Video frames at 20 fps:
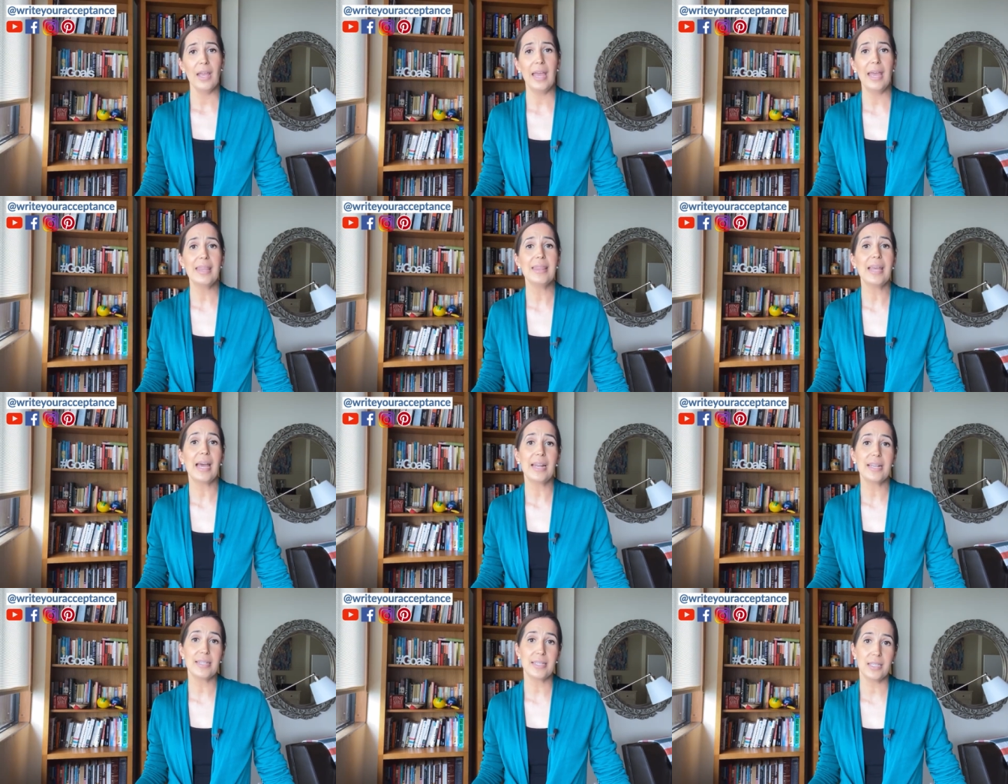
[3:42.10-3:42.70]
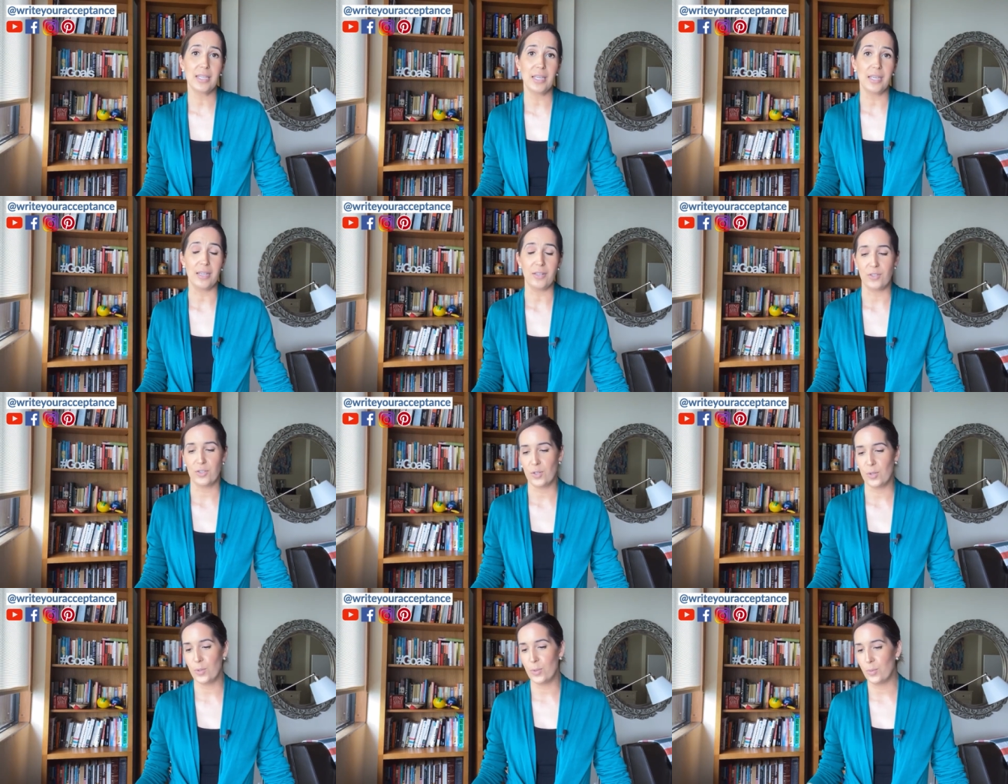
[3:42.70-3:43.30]
And that is key.
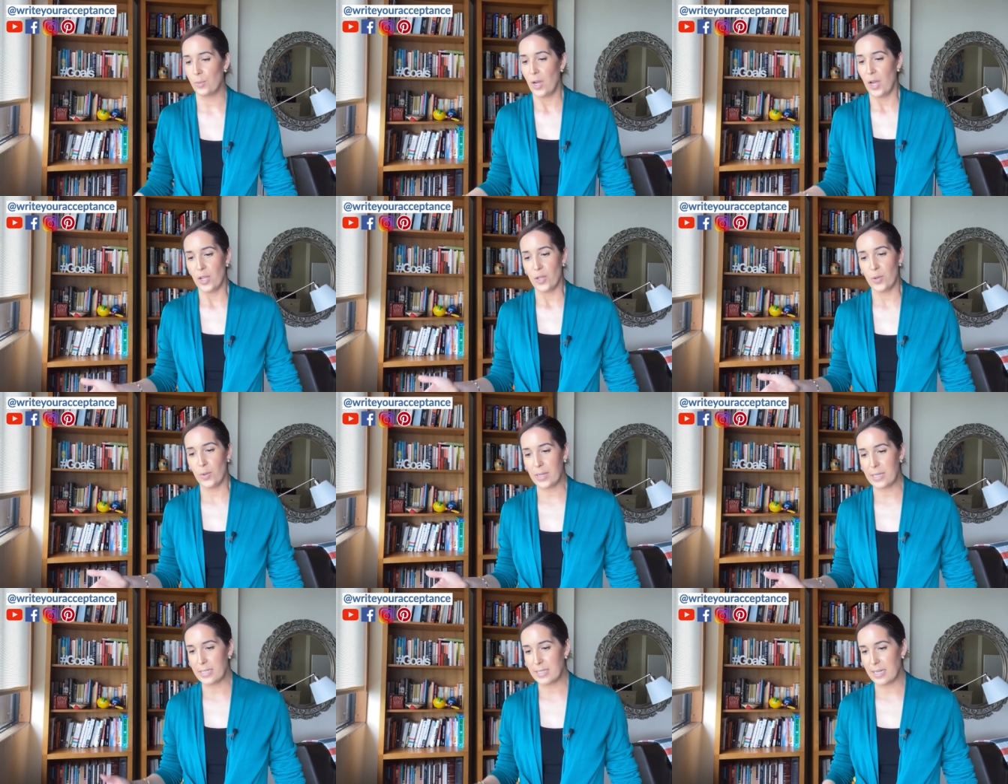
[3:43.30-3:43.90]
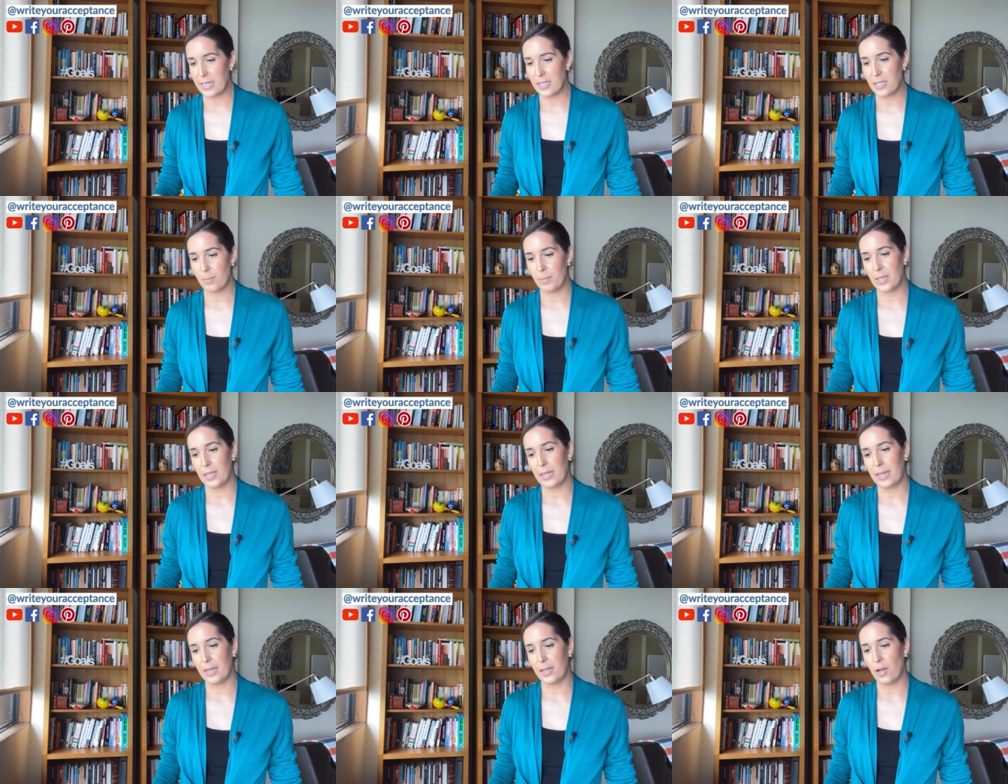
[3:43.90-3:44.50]
So you can say
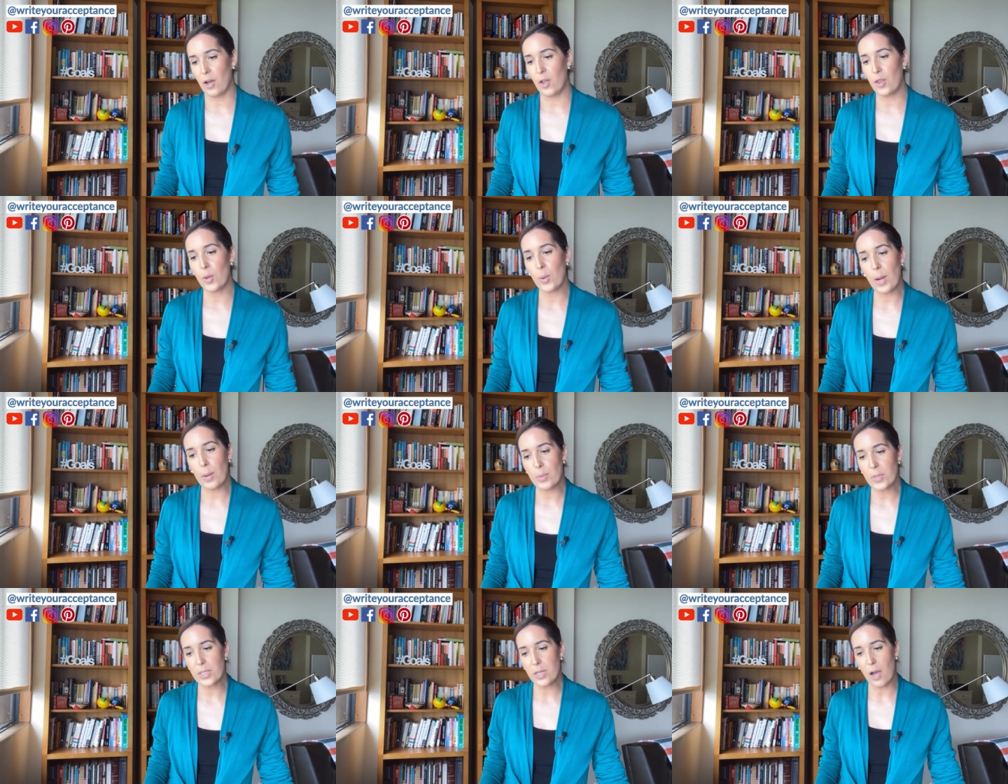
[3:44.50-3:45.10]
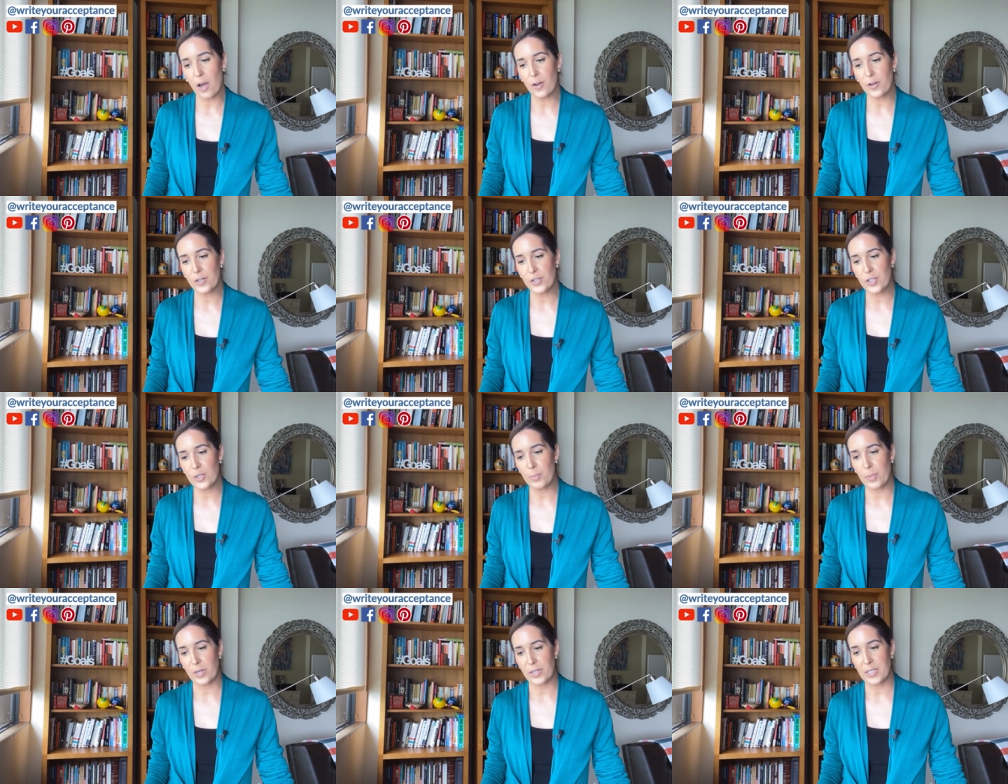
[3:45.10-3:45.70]
something like, although I was honored
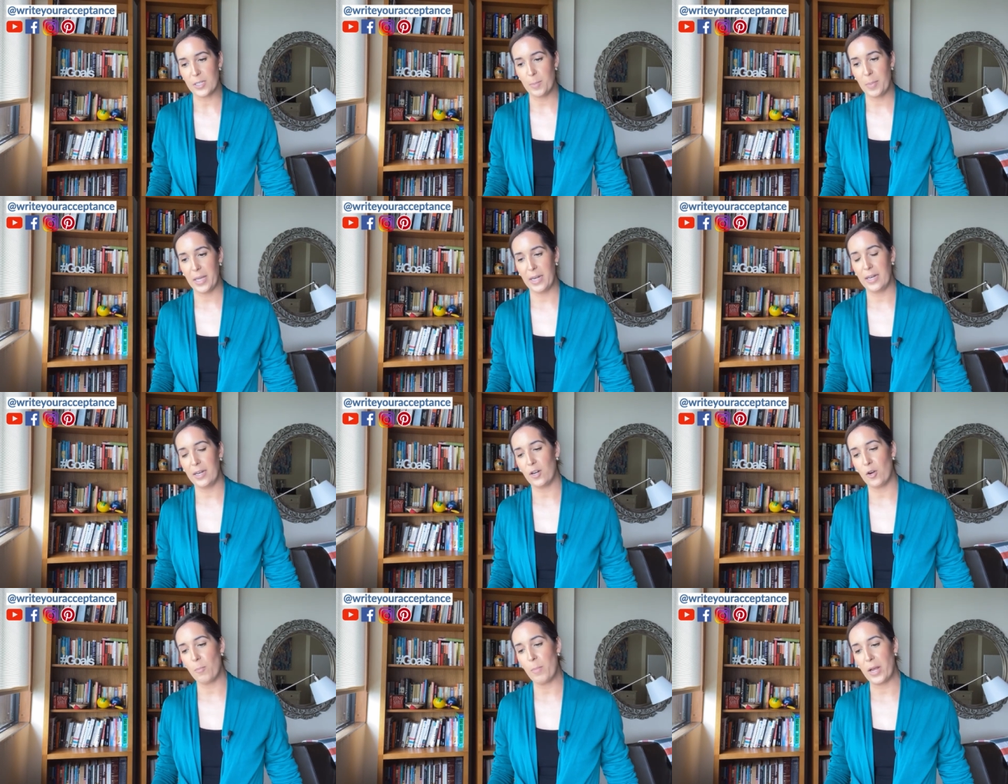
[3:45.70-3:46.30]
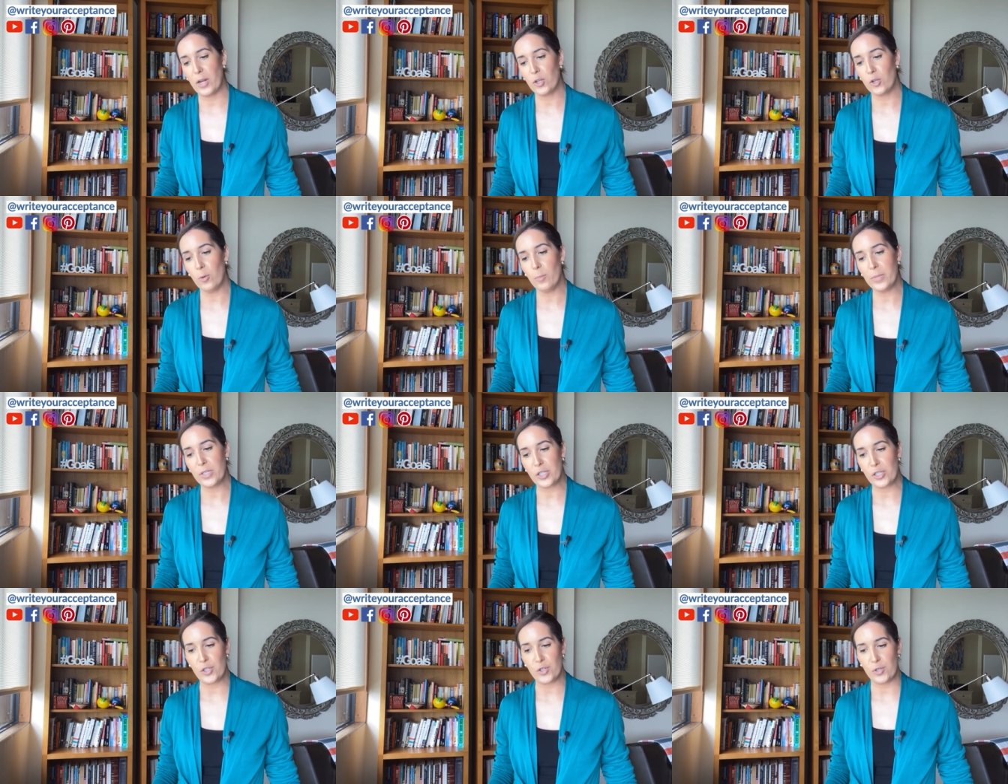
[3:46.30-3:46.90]
to participate in our medical
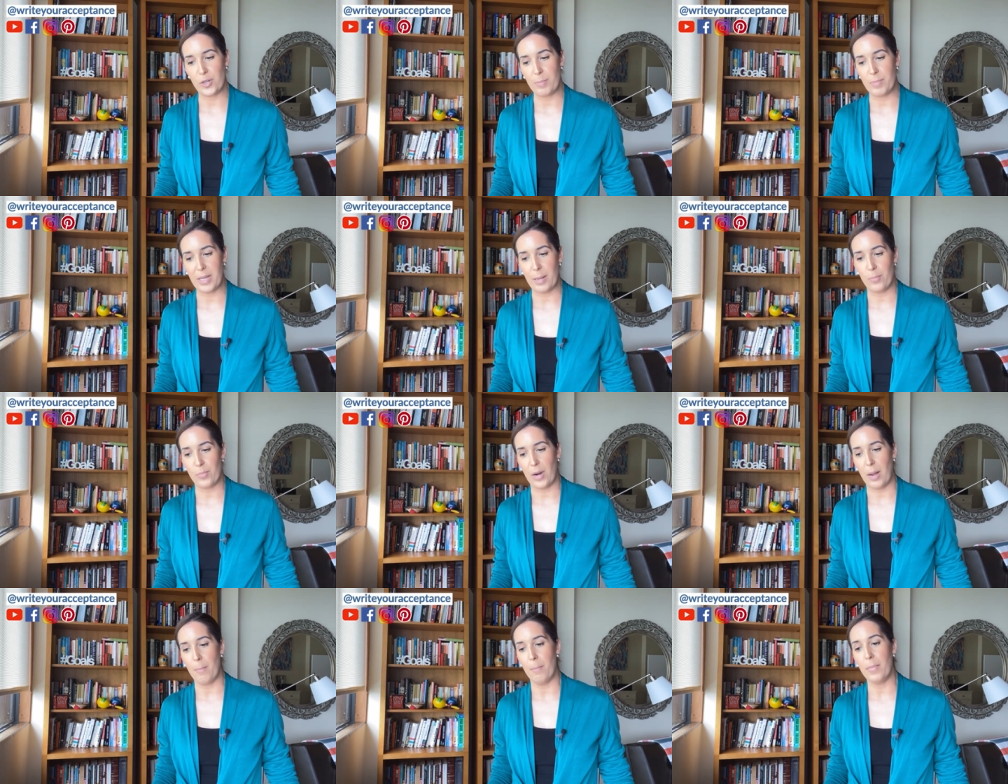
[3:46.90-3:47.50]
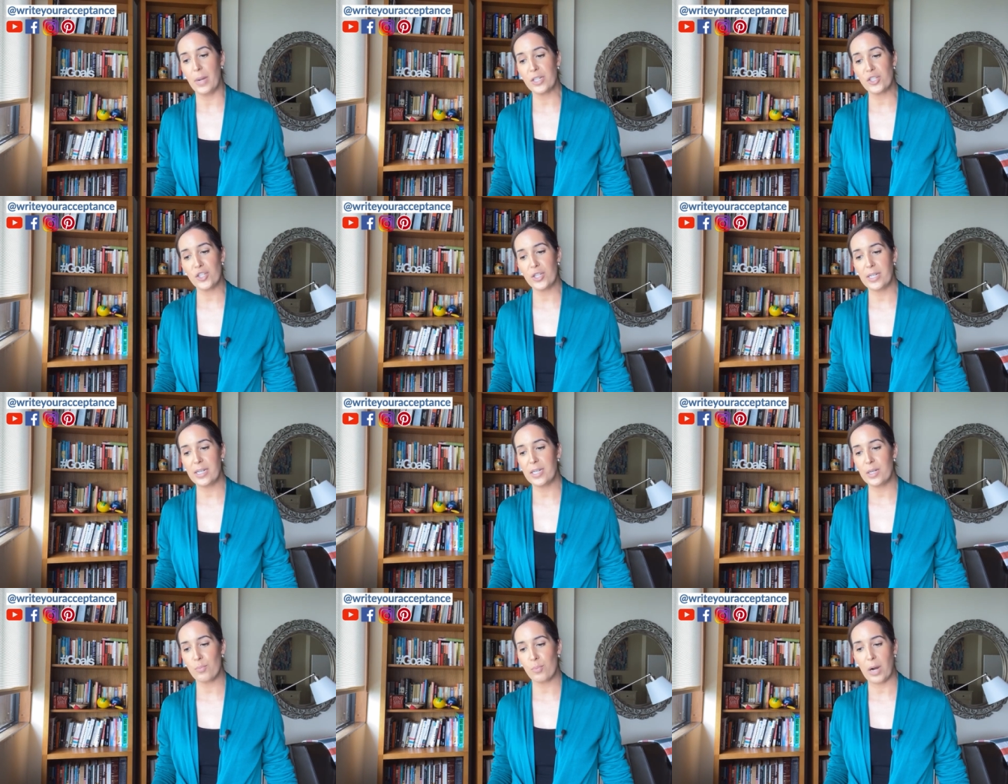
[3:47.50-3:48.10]
mission trip that brought much
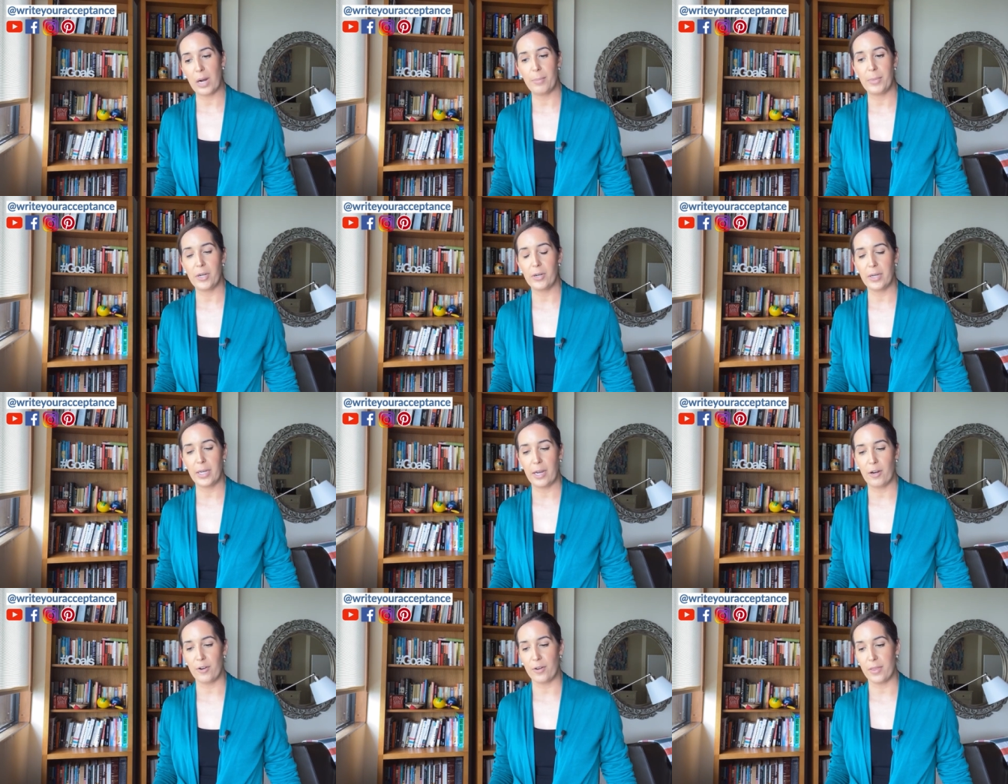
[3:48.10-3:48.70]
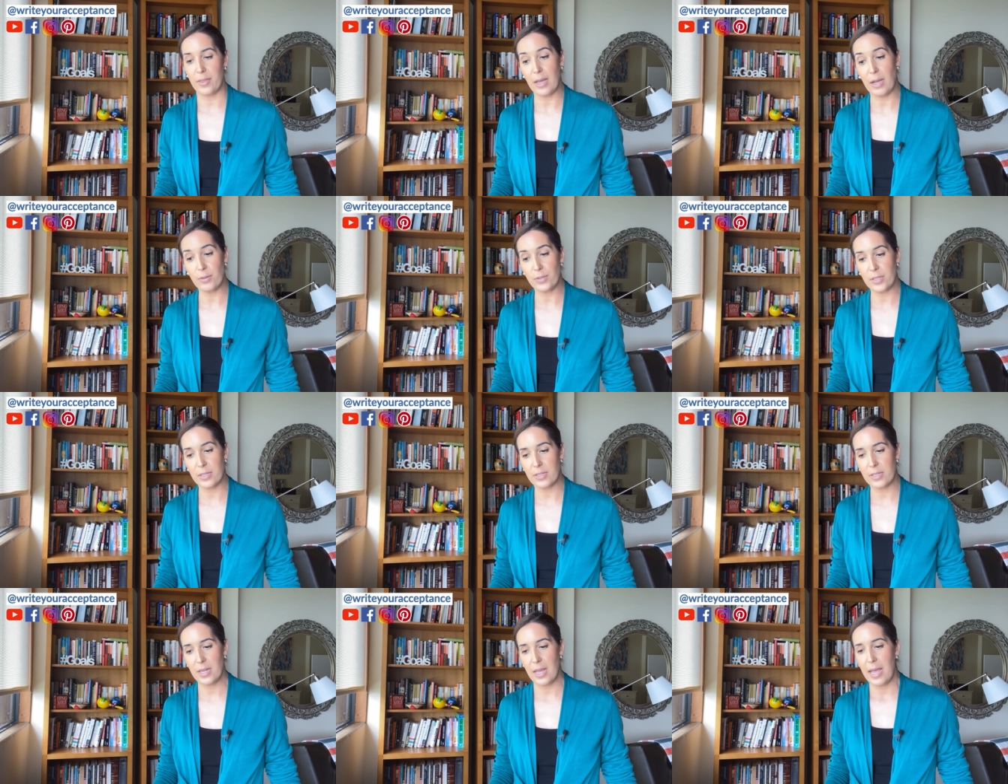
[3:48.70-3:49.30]
needed primary care to
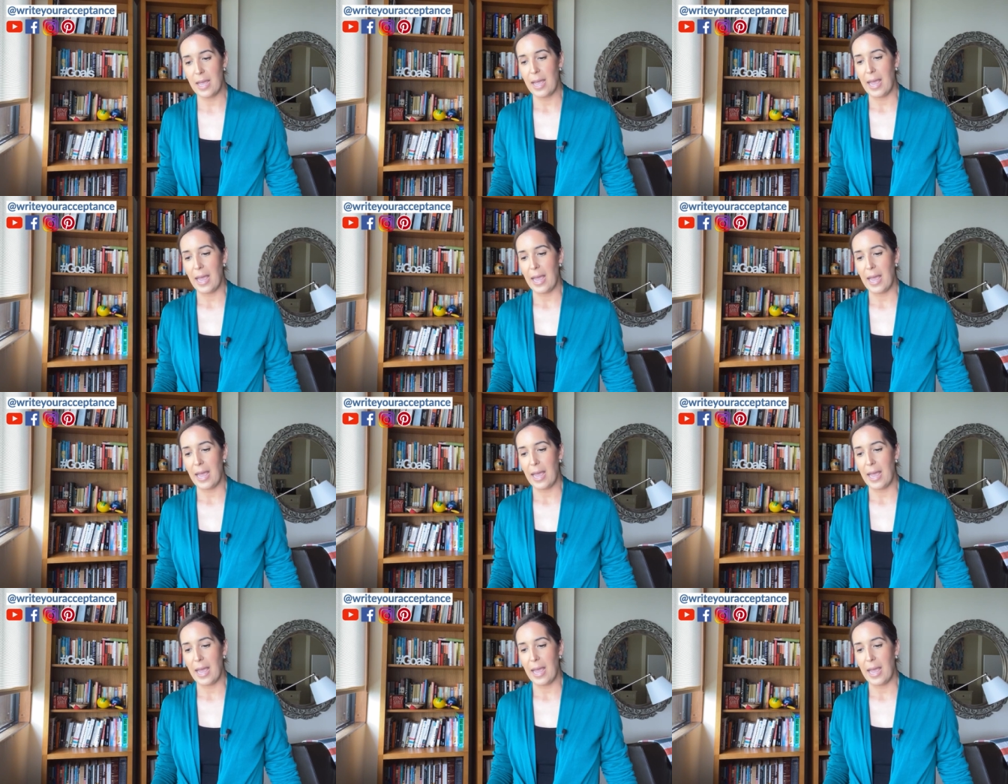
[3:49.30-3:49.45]
thousands,